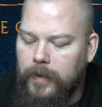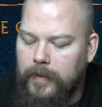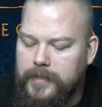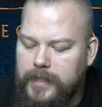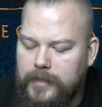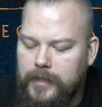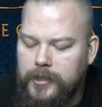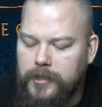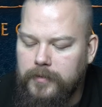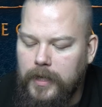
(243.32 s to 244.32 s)
within 6
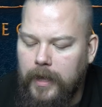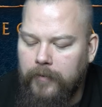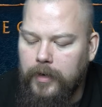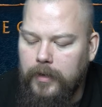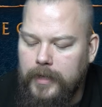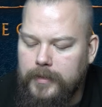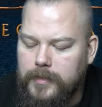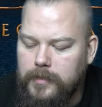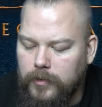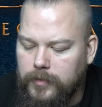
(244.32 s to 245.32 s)
inches of Galadriel at the
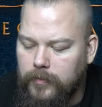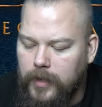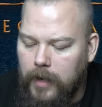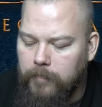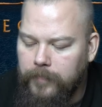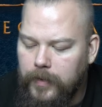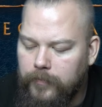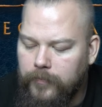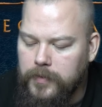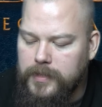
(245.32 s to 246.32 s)
start of the game.
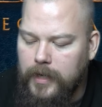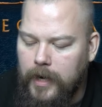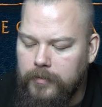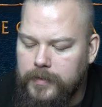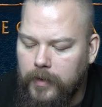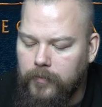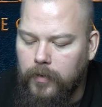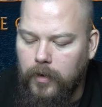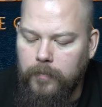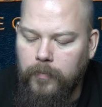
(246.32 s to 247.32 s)
For scenarios that
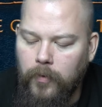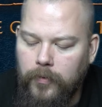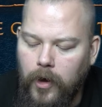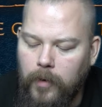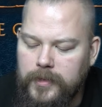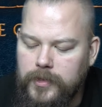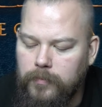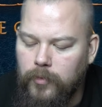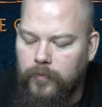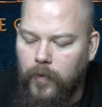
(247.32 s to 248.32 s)
require both armies
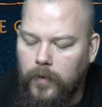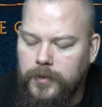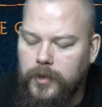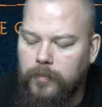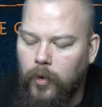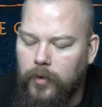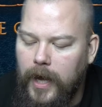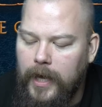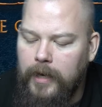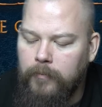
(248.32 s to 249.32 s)
to move onto the board,
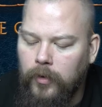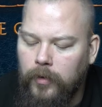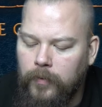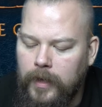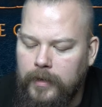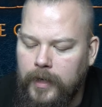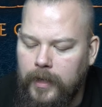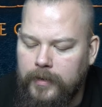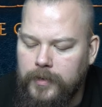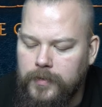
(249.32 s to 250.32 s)
any model within
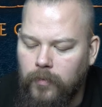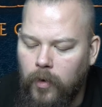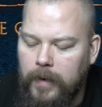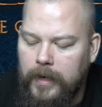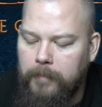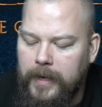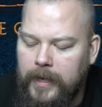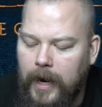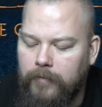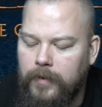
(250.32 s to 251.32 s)
Galadriel's warband may
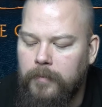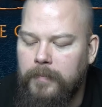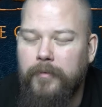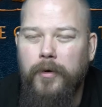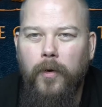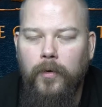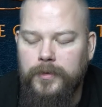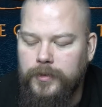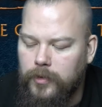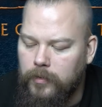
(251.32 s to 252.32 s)
carry the mirror
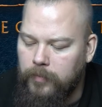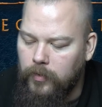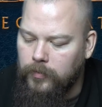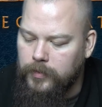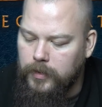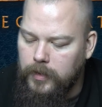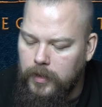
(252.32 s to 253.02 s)
onto the board.